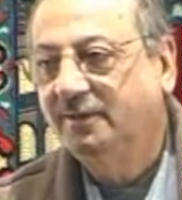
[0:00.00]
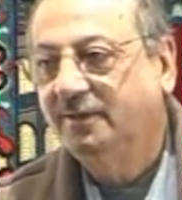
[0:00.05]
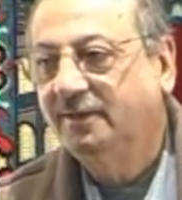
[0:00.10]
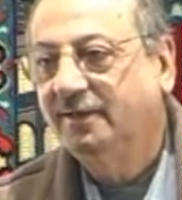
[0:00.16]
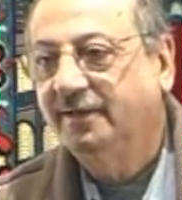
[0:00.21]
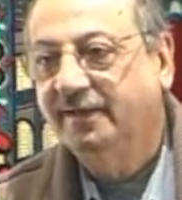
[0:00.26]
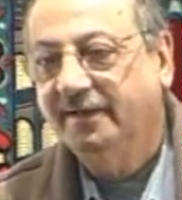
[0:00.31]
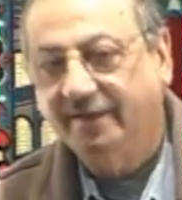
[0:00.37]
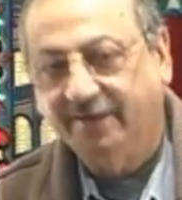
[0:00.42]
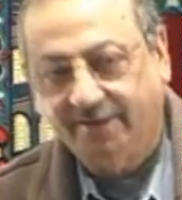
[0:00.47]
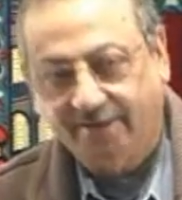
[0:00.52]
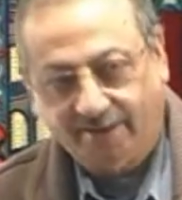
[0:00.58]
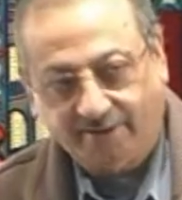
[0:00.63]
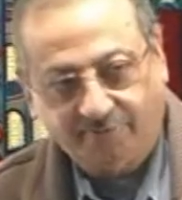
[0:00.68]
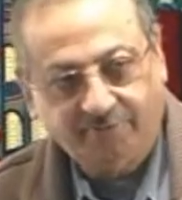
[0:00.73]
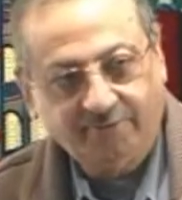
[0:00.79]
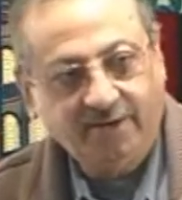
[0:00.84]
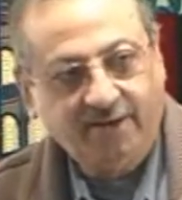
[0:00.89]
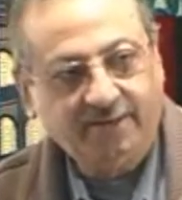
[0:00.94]

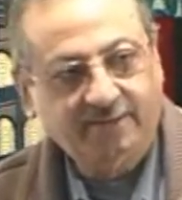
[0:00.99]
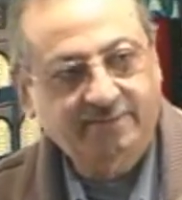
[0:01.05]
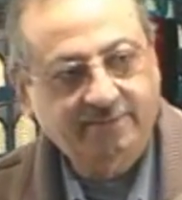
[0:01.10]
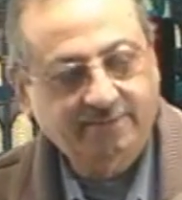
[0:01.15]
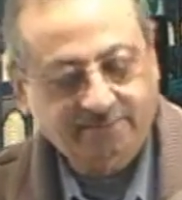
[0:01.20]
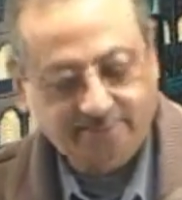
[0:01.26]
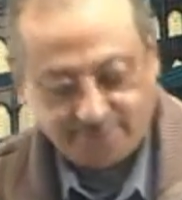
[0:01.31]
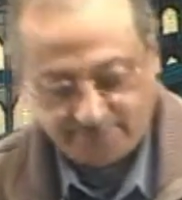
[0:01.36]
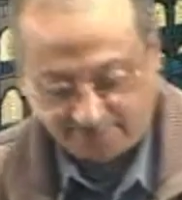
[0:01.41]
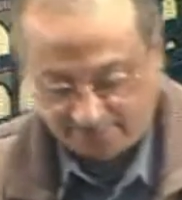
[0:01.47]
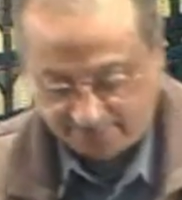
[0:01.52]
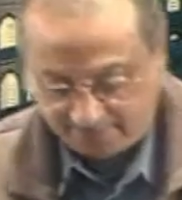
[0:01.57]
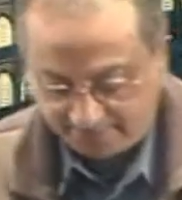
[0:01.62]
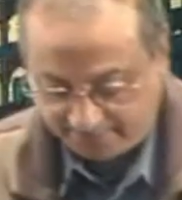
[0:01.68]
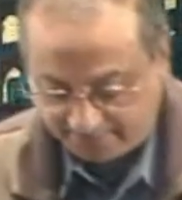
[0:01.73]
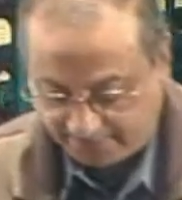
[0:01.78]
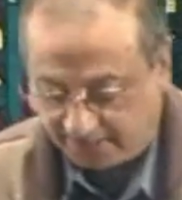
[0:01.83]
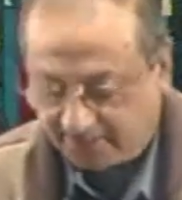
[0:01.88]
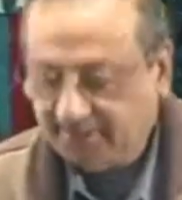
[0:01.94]
Indefinite. That
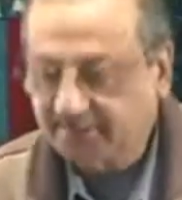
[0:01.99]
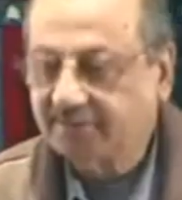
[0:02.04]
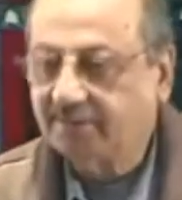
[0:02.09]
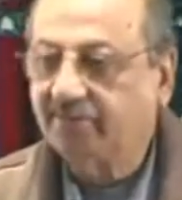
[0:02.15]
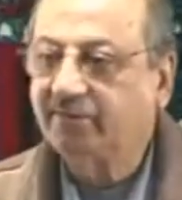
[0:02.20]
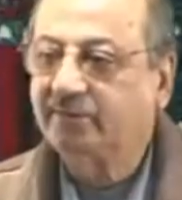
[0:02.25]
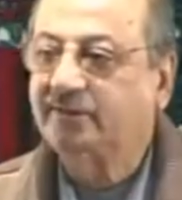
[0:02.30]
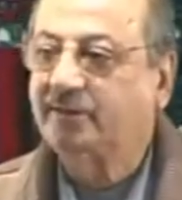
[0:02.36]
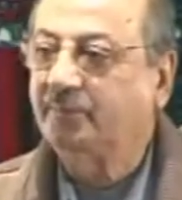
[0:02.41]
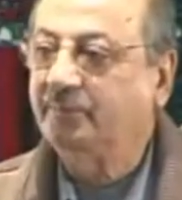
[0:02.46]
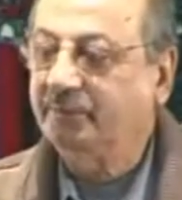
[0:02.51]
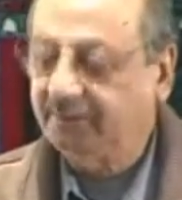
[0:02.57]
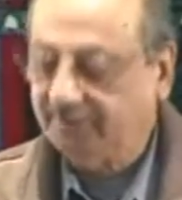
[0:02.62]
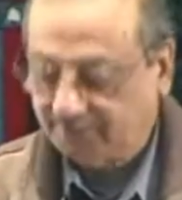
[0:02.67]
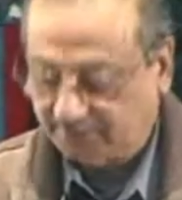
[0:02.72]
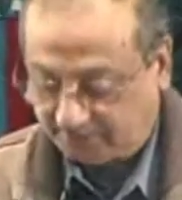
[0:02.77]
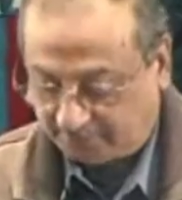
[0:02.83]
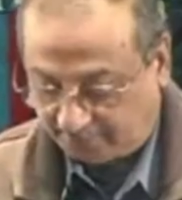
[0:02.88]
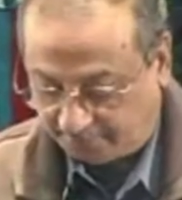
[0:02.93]
is our tamiz.
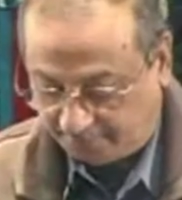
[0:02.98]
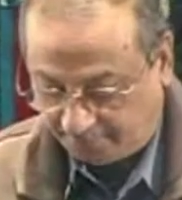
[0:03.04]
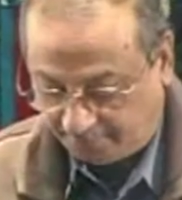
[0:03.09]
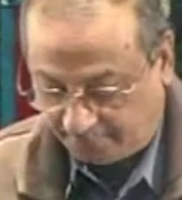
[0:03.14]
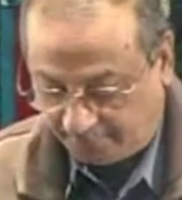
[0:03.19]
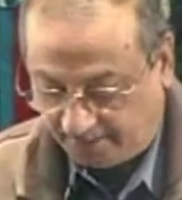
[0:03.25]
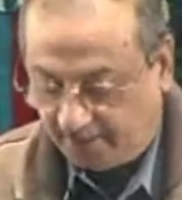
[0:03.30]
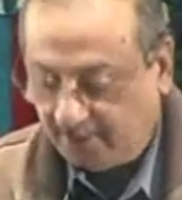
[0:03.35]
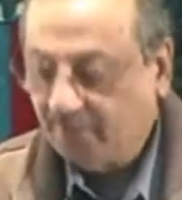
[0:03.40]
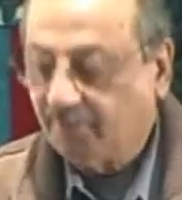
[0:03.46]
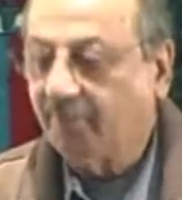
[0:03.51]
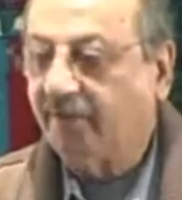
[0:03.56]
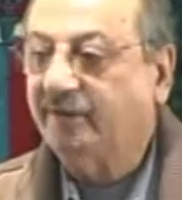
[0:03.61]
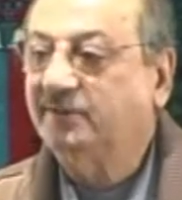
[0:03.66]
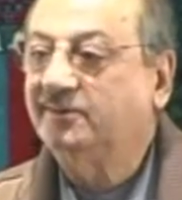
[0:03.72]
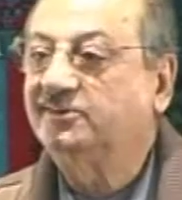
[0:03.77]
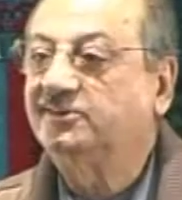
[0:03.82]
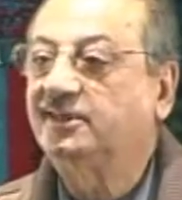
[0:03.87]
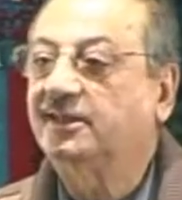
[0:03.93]
What is
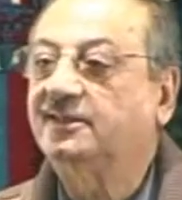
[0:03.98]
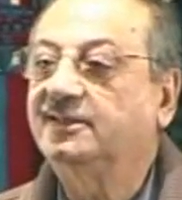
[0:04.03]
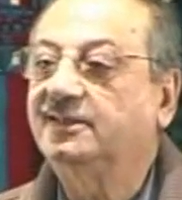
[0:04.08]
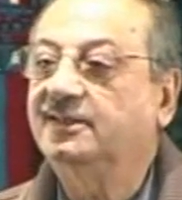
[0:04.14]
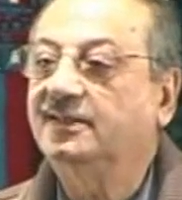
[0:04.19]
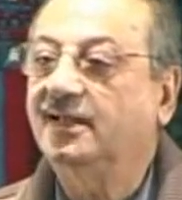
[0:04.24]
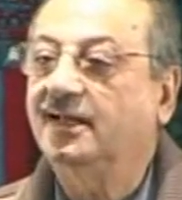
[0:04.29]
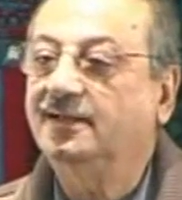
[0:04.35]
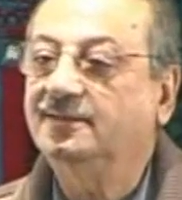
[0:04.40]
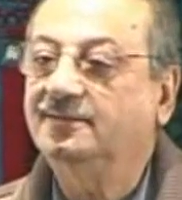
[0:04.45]
jadidan?